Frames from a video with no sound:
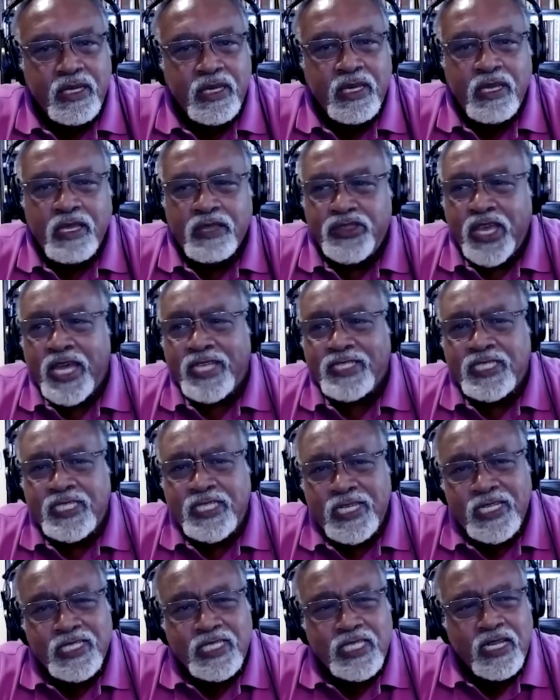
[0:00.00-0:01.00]
that
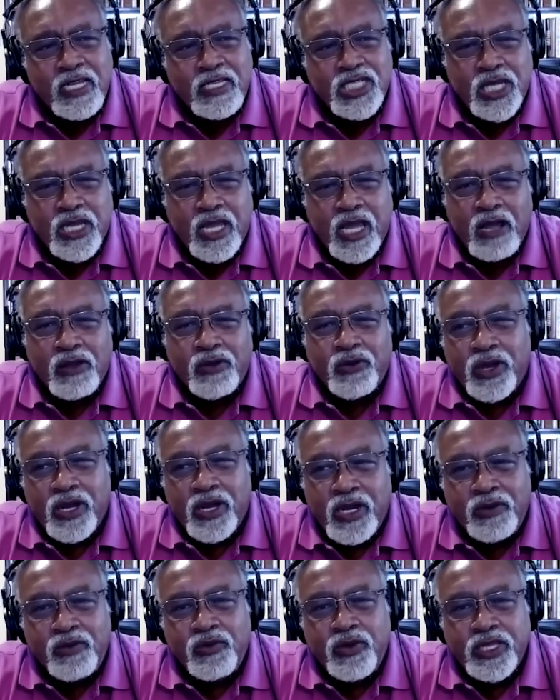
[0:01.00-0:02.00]
cities like Chicago
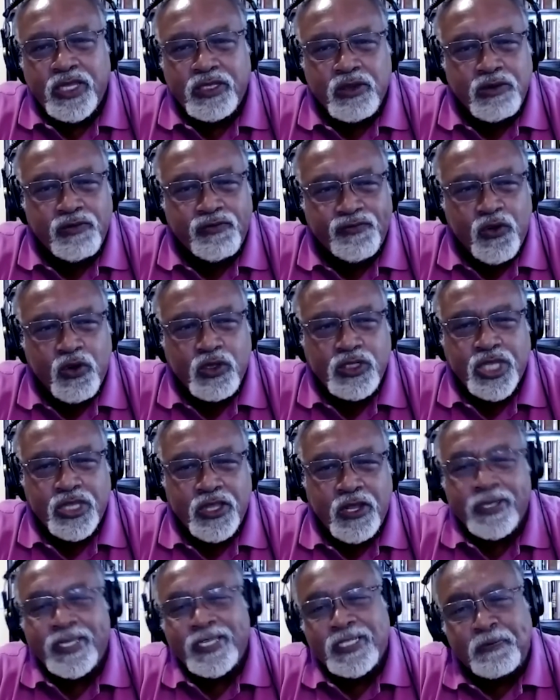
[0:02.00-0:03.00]
are unwilling to enforce the
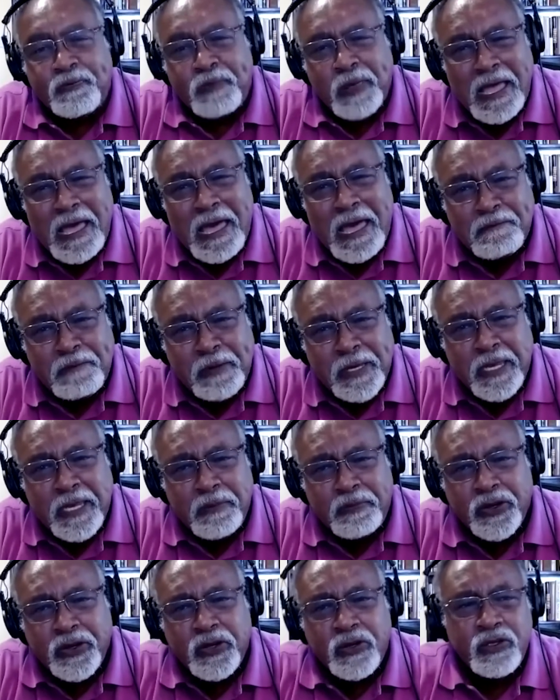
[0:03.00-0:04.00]
law against Black
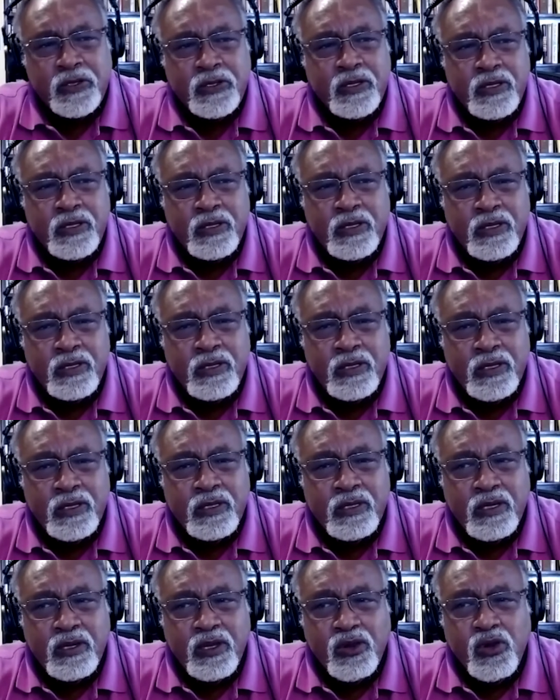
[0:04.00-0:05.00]
people
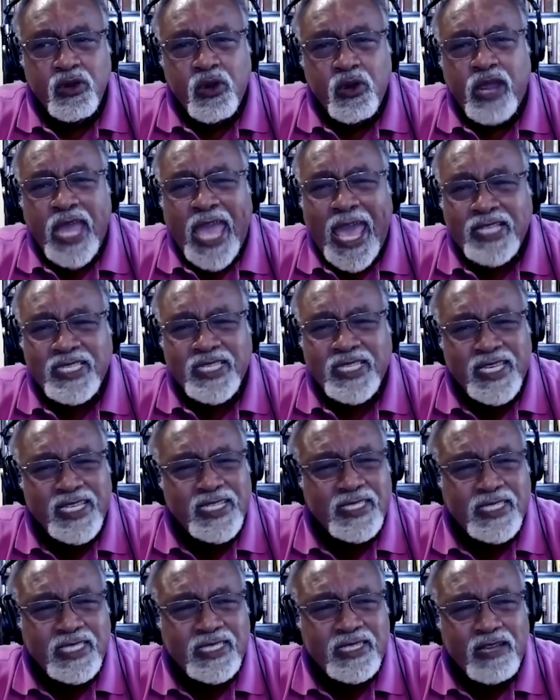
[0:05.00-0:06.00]
who are acting
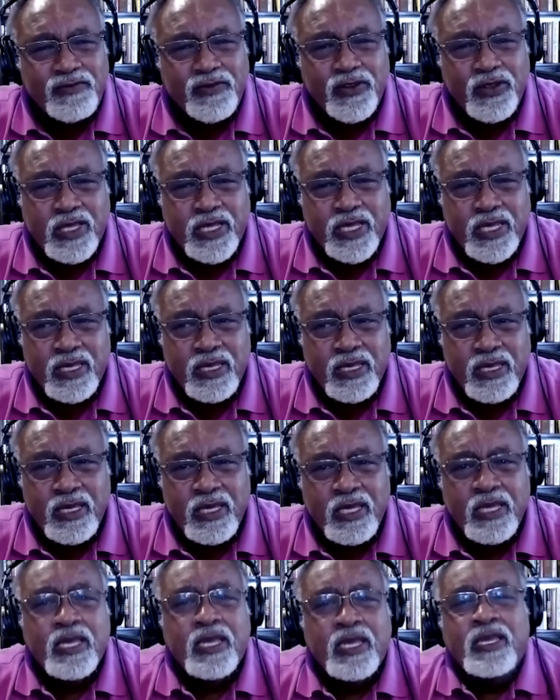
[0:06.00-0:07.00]
incivilly?
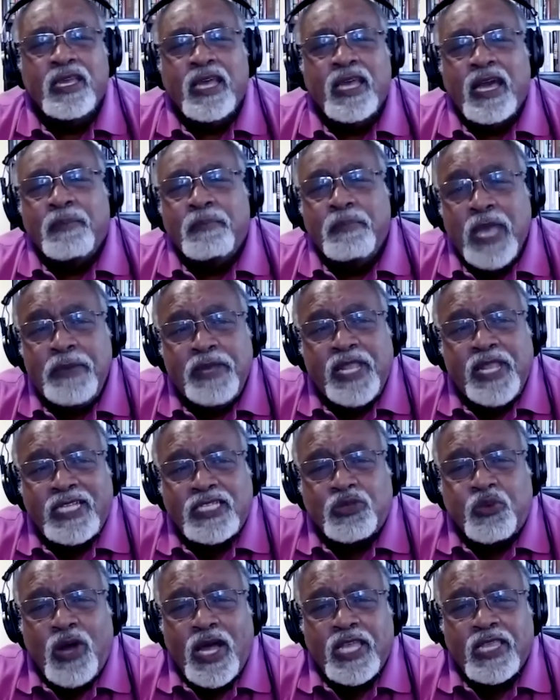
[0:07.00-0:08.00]
Maybe
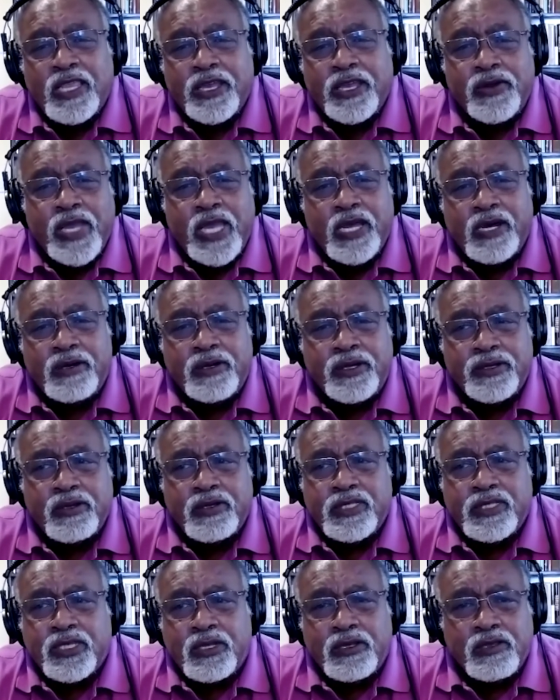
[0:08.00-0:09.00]
that's why Larry Elder
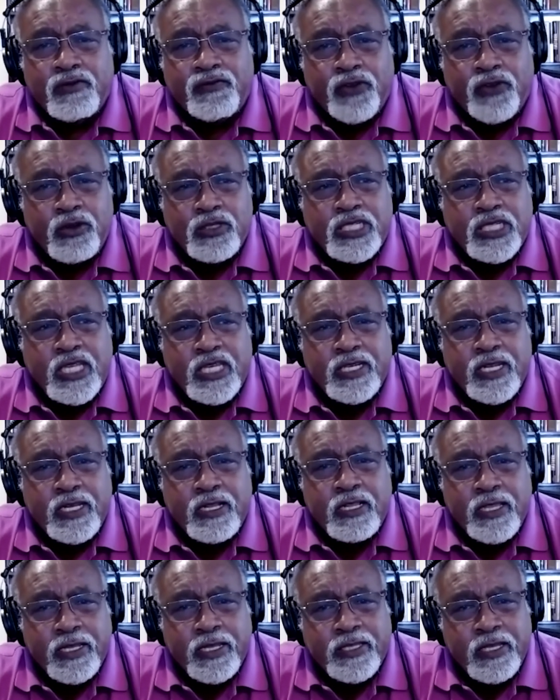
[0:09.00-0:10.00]
is on the verge of getting
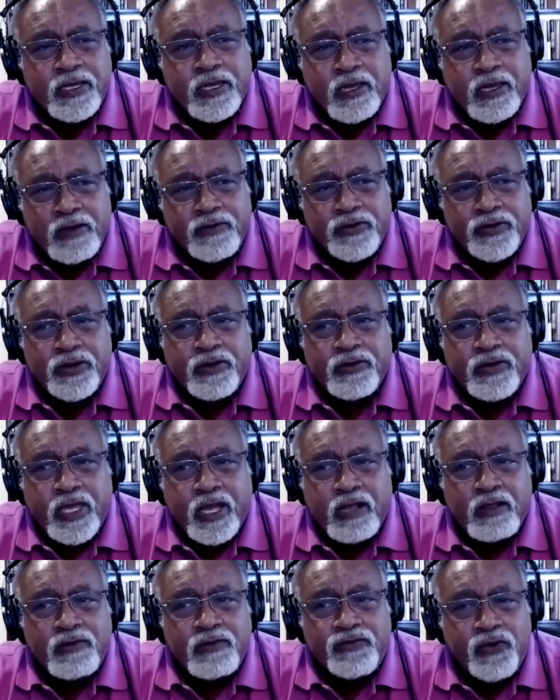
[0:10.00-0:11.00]
elected governor of
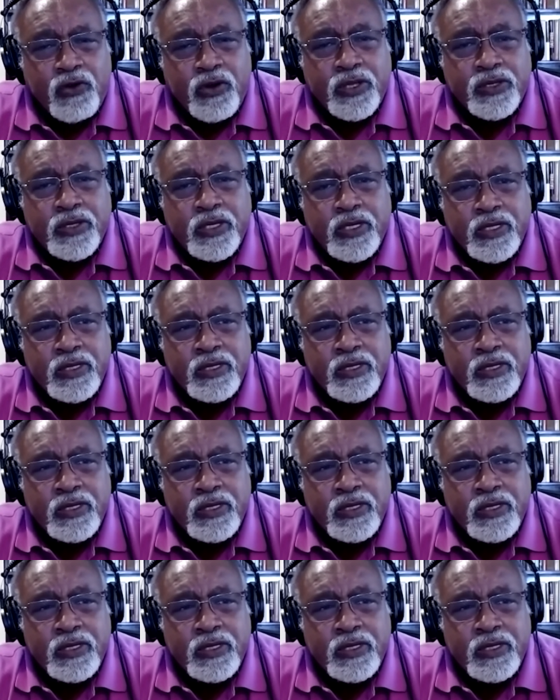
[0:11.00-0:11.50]
California.